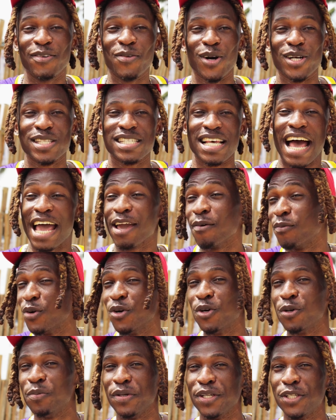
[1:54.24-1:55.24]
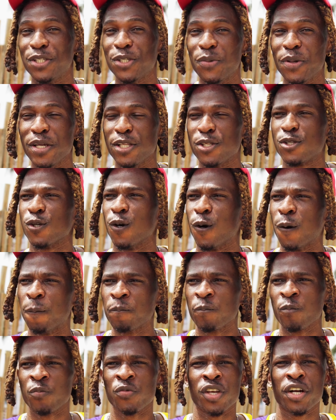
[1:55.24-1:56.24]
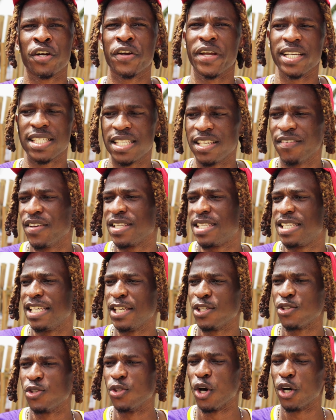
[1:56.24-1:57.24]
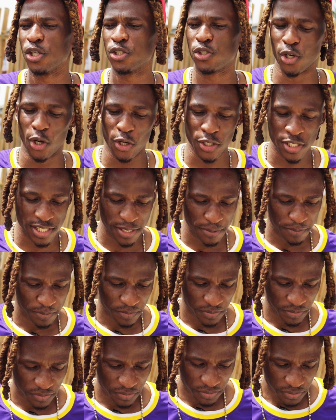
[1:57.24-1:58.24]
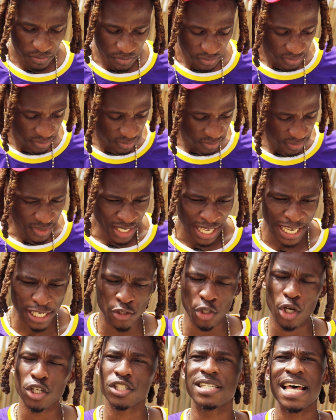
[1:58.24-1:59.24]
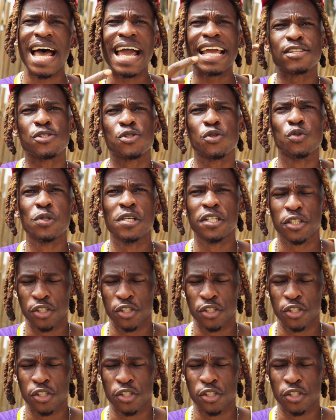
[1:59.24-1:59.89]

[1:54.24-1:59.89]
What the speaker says: what I will be doing. So creativity is not just, it's not tied to the